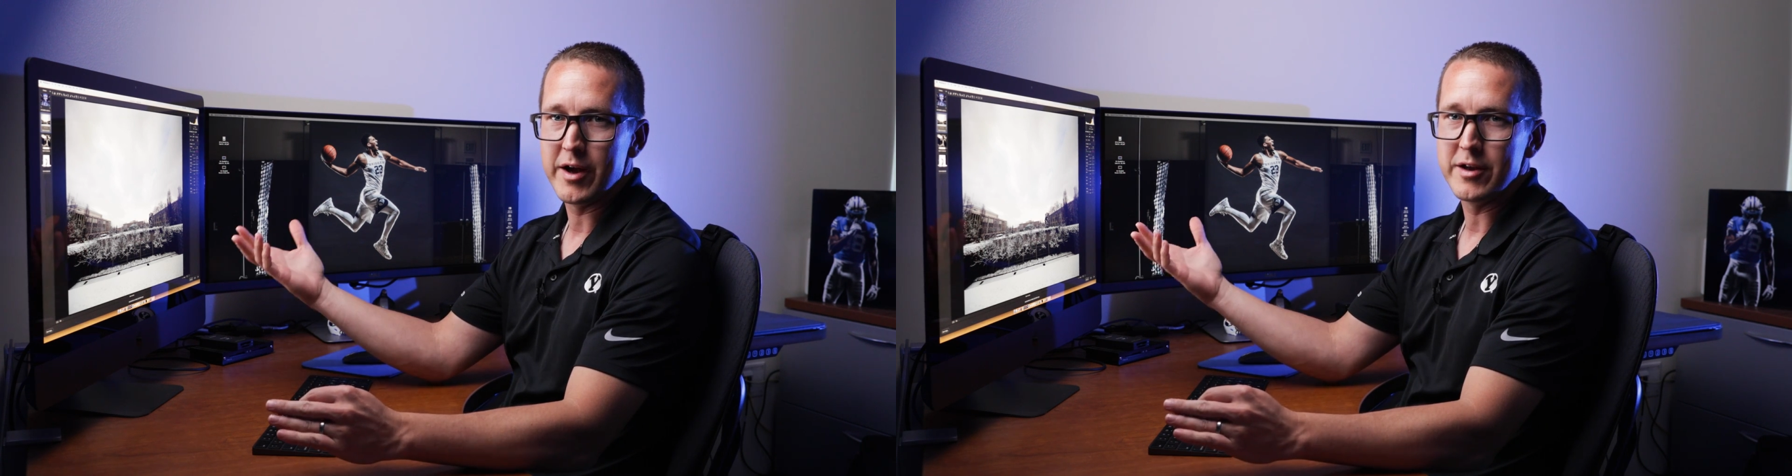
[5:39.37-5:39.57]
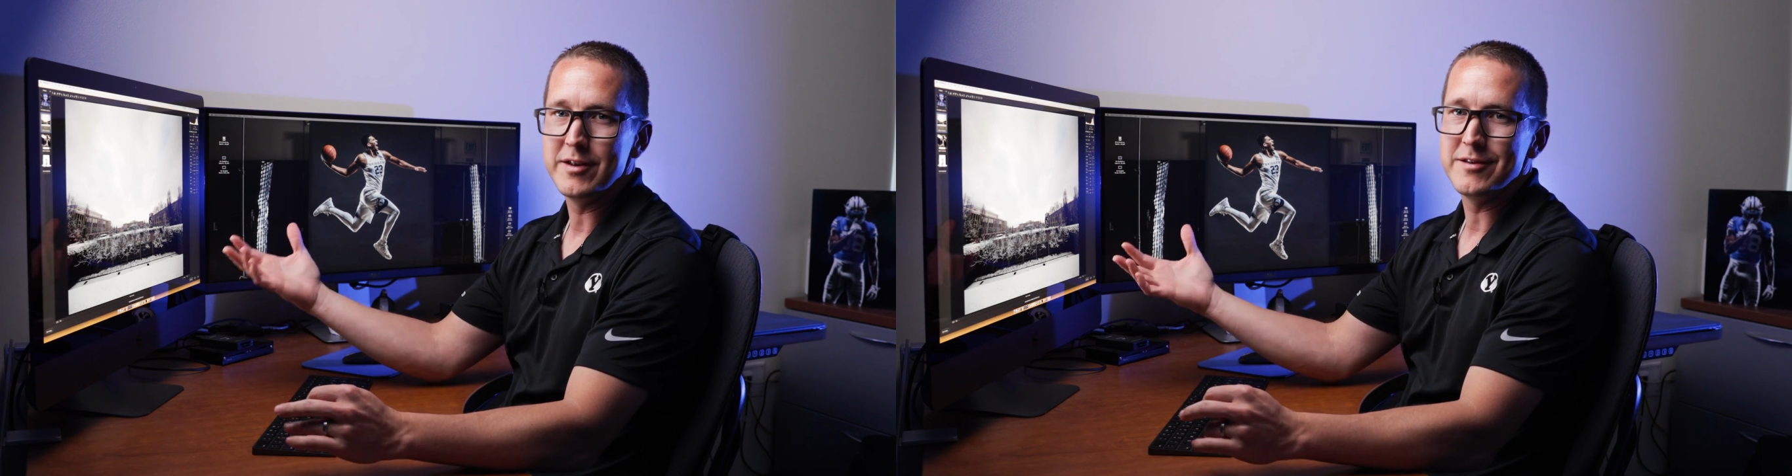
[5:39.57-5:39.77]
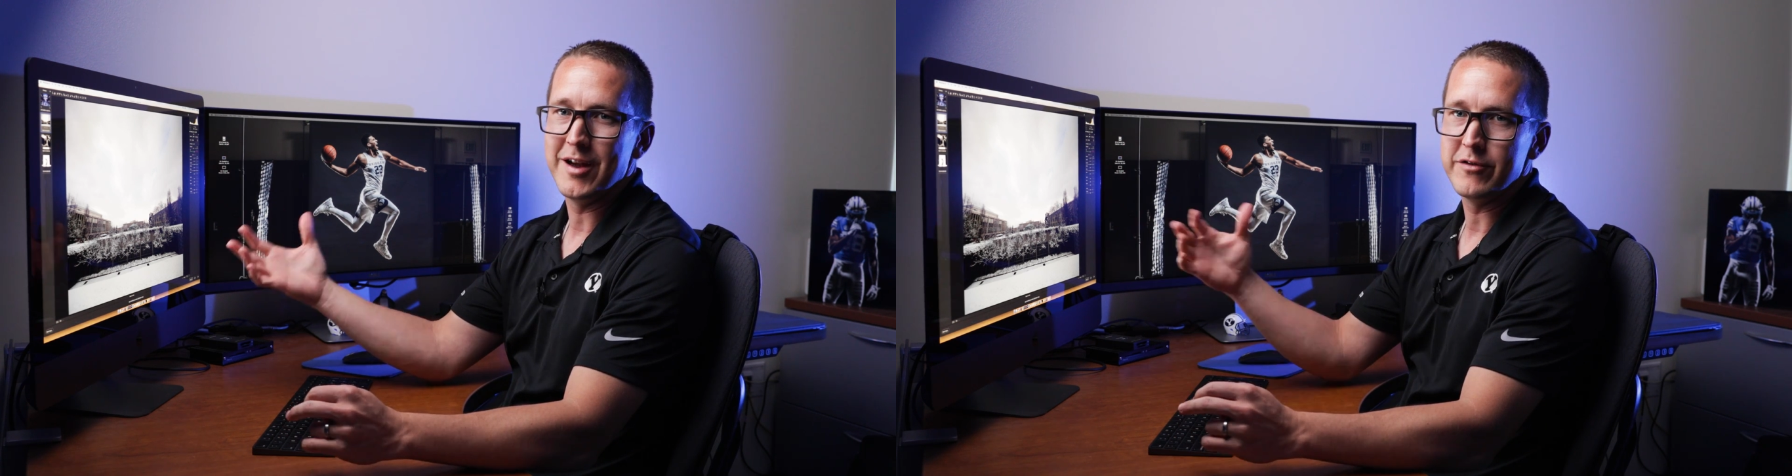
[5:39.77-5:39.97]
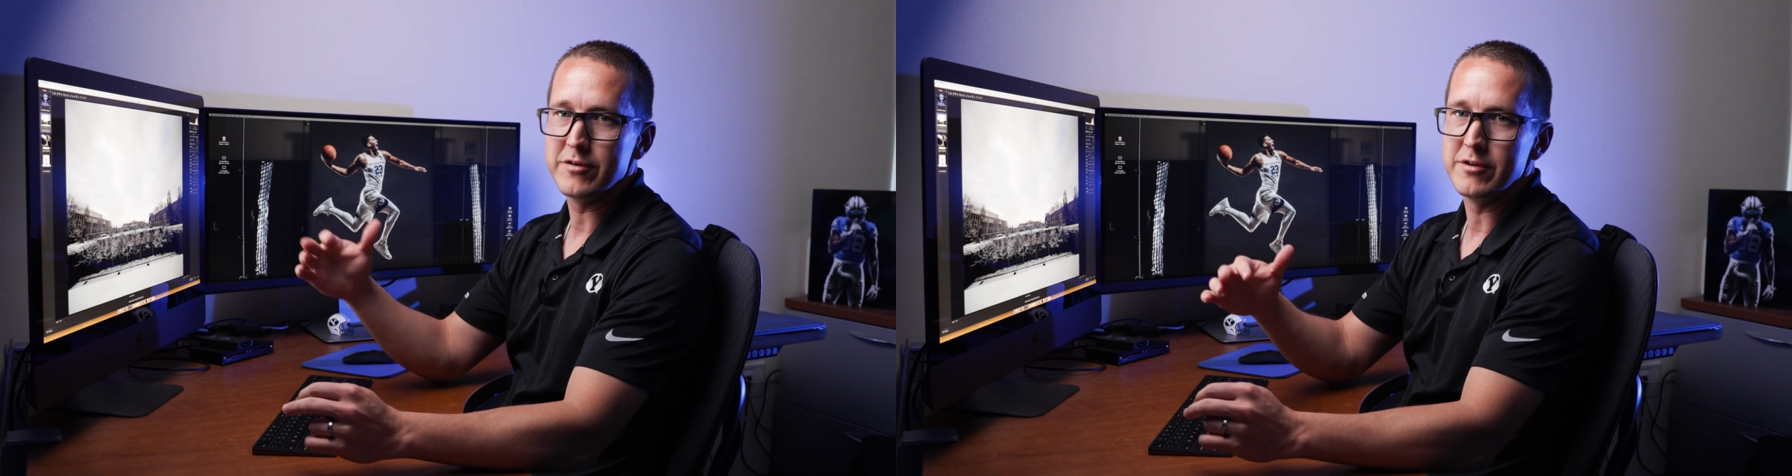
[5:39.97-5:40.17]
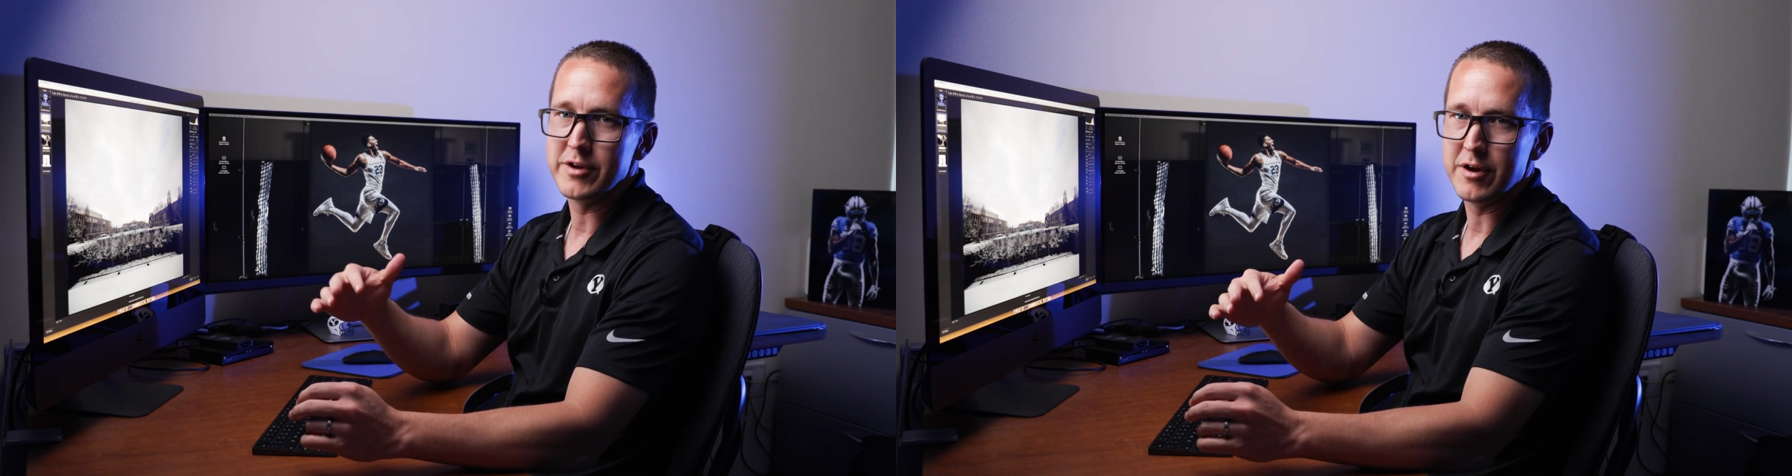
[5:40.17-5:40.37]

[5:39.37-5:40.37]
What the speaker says: I intentionally